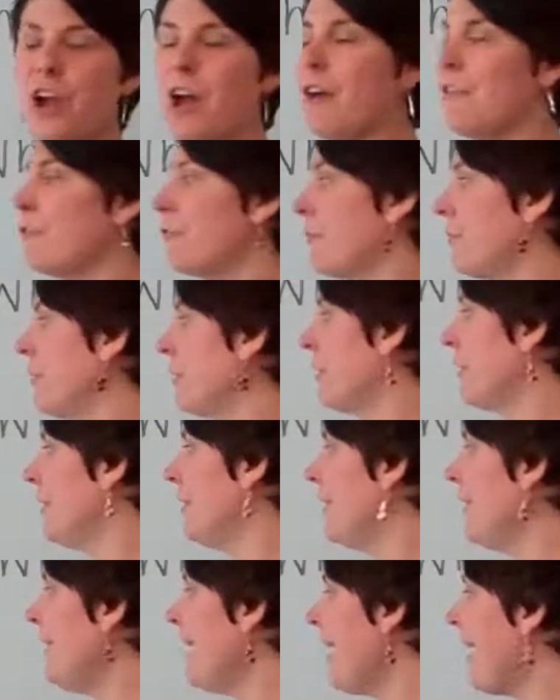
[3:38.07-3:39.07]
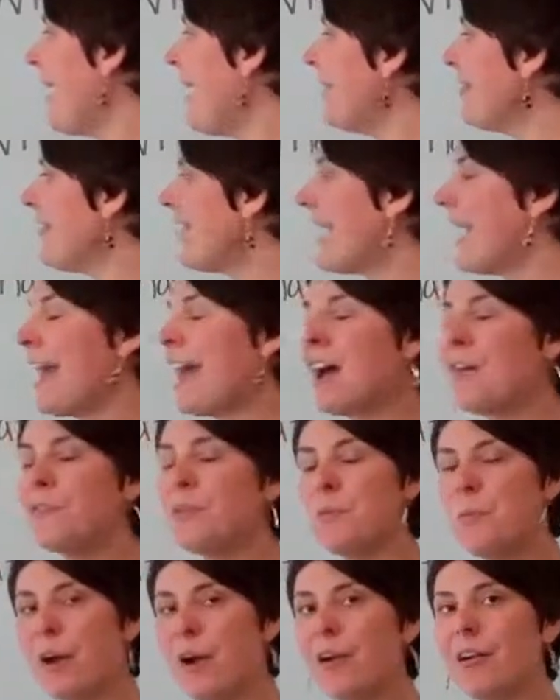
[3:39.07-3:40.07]
of. And then I have
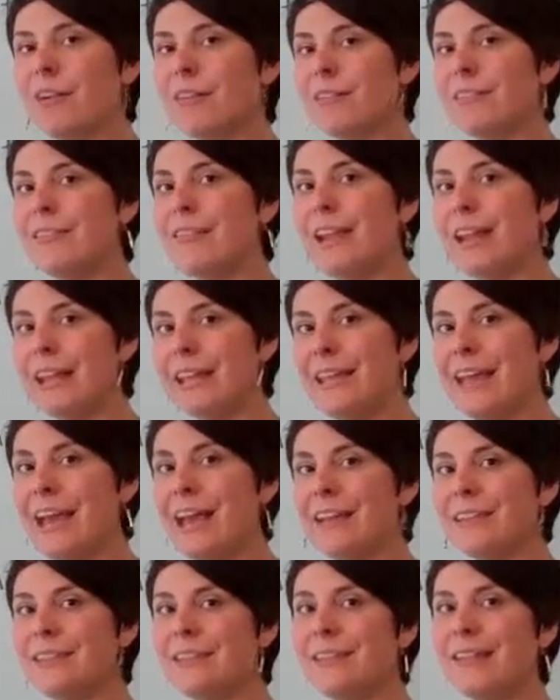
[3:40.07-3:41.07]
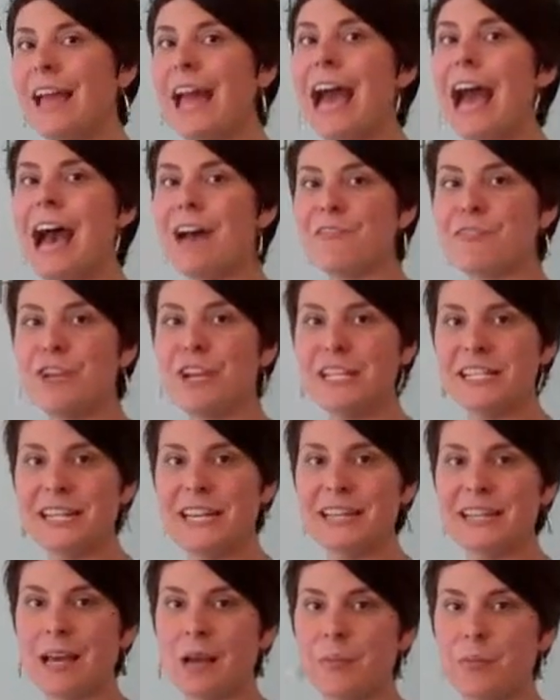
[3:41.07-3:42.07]
the part that I get after I
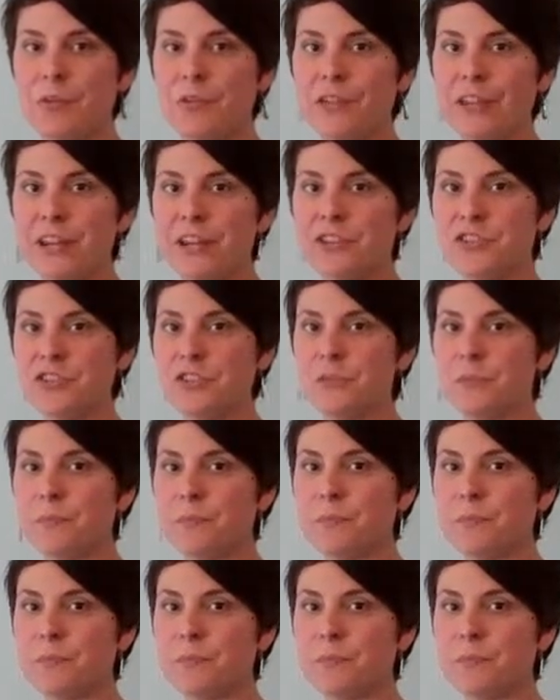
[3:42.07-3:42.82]
take that percentage.